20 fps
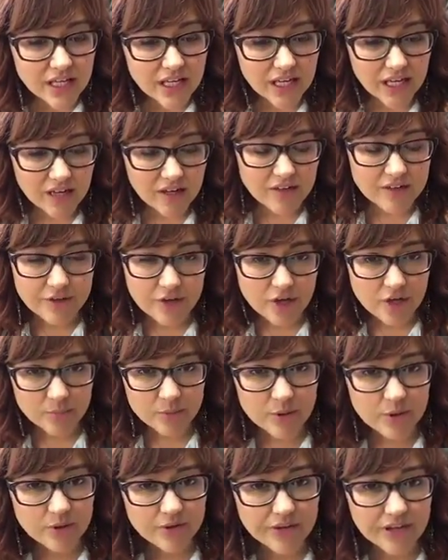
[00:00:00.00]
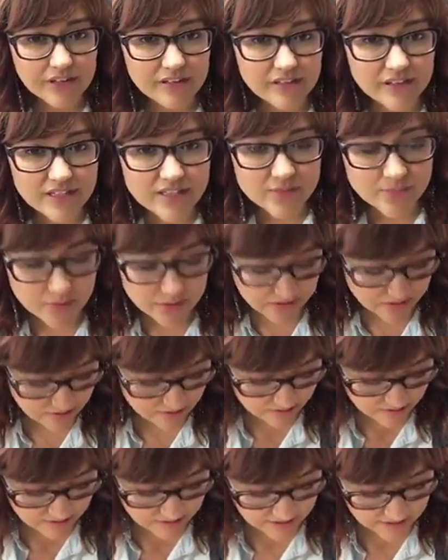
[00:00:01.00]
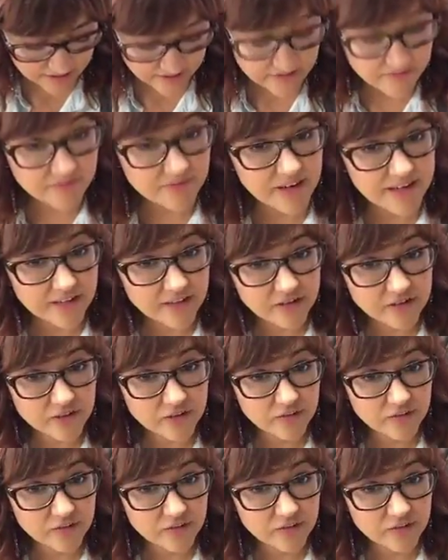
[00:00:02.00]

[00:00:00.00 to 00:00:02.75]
or a knotted pearl necklace with the final little